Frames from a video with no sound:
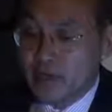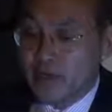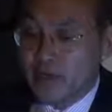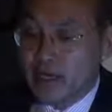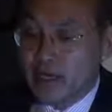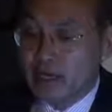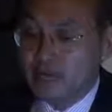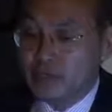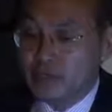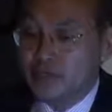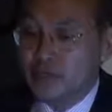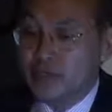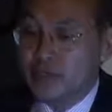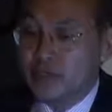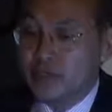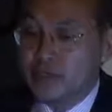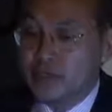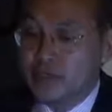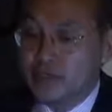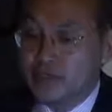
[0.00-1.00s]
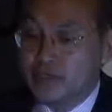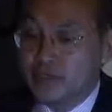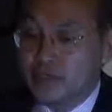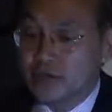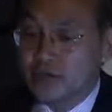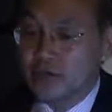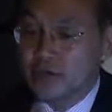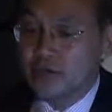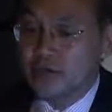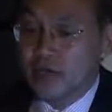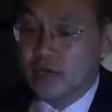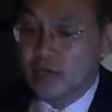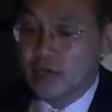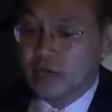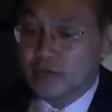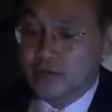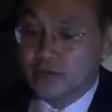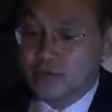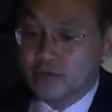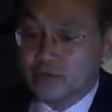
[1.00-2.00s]
perhaps 20 years ago.
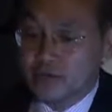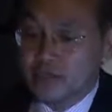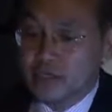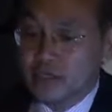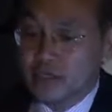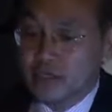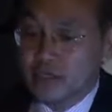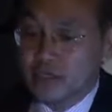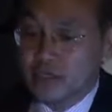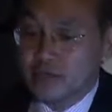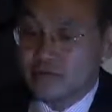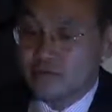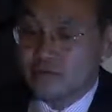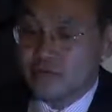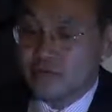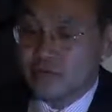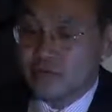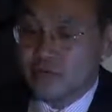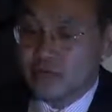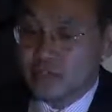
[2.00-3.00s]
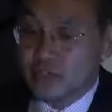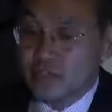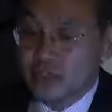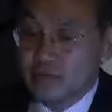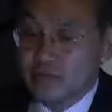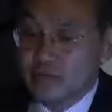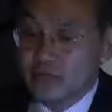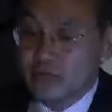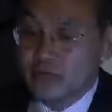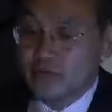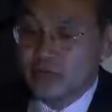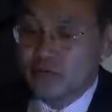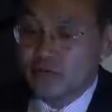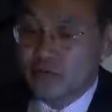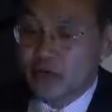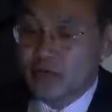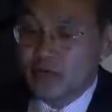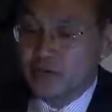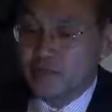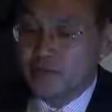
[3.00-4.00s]
You'll see what seems to be
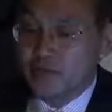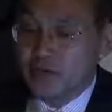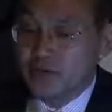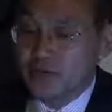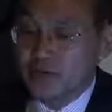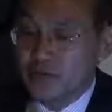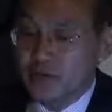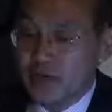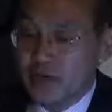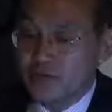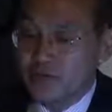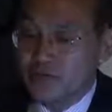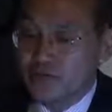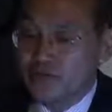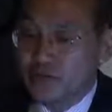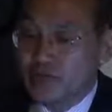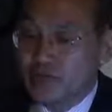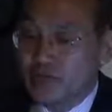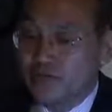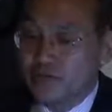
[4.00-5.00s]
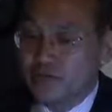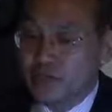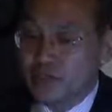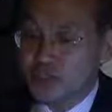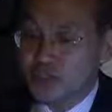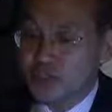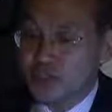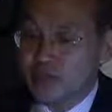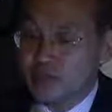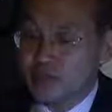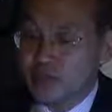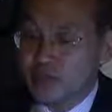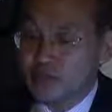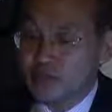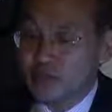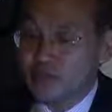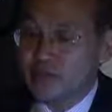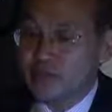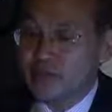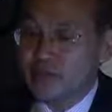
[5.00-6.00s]
relatively good left ventricular function, but
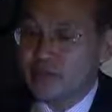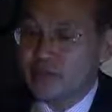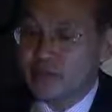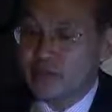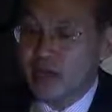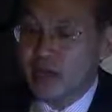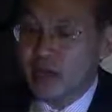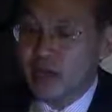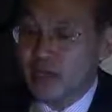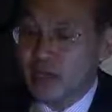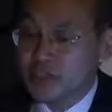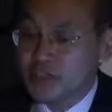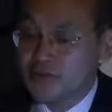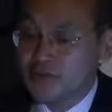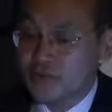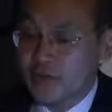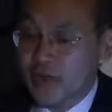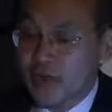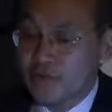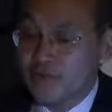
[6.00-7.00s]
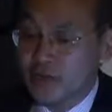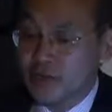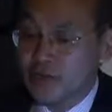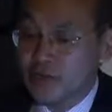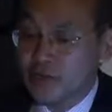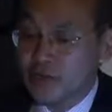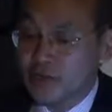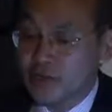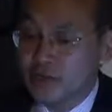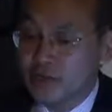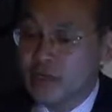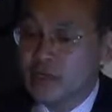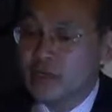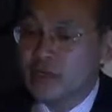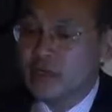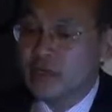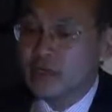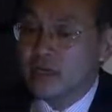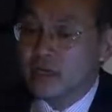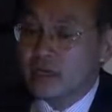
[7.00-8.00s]
with an enlarged right ventricle,
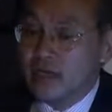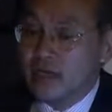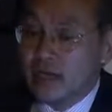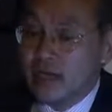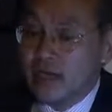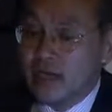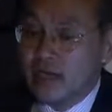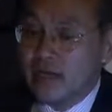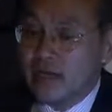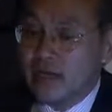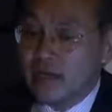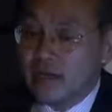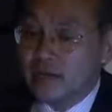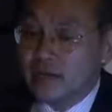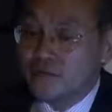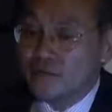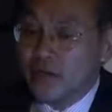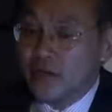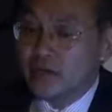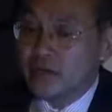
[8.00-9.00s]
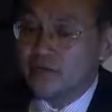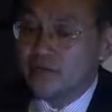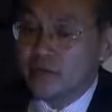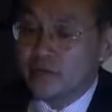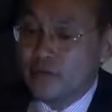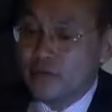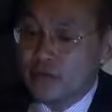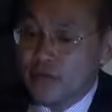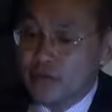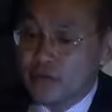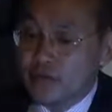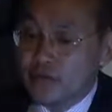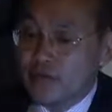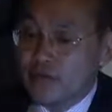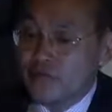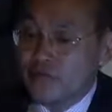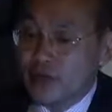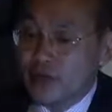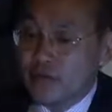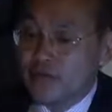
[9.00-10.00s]
and relatively thin
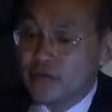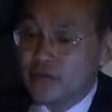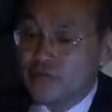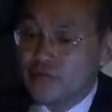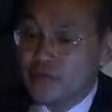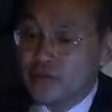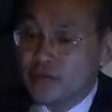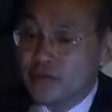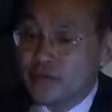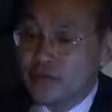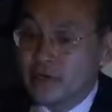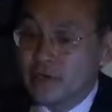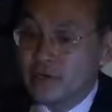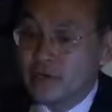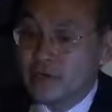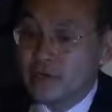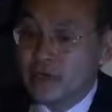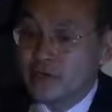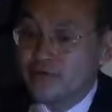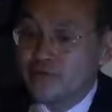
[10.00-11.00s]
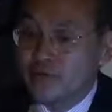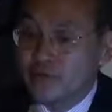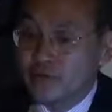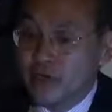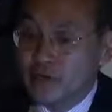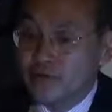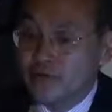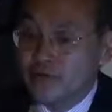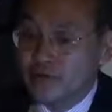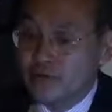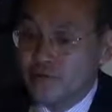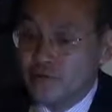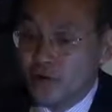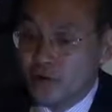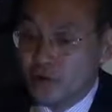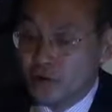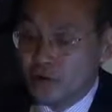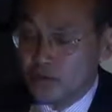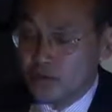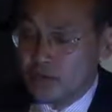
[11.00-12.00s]
right ventricular anterolateral
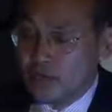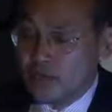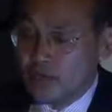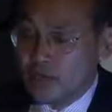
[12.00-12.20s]
wall